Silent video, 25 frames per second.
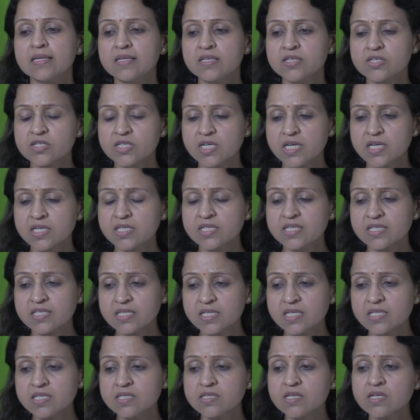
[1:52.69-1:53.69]
Stage
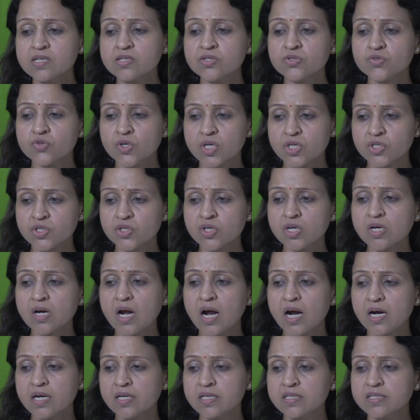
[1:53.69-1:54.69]
C is the structural
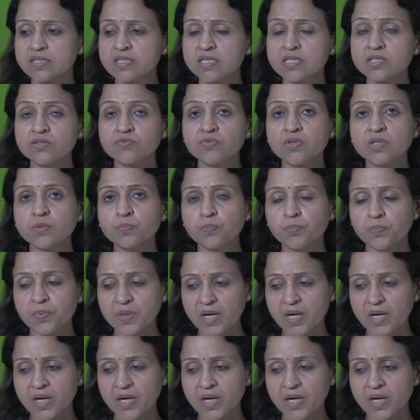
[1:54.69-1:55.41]
heart disease with